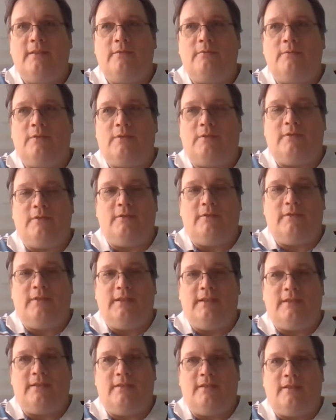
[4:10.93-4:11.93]
Well,
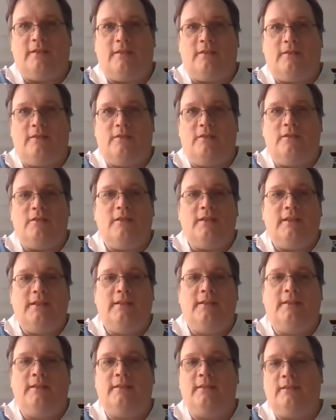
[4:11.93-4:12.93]
is their
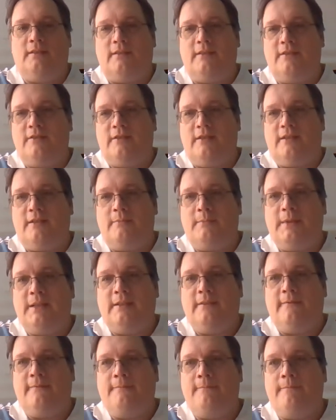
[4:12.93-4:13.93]
good
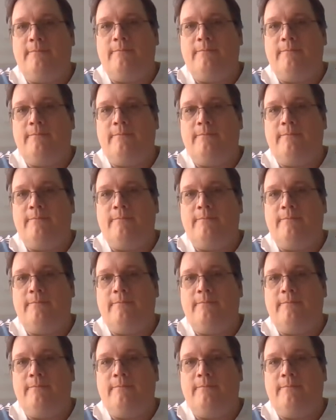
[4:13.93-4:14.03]
legitimate?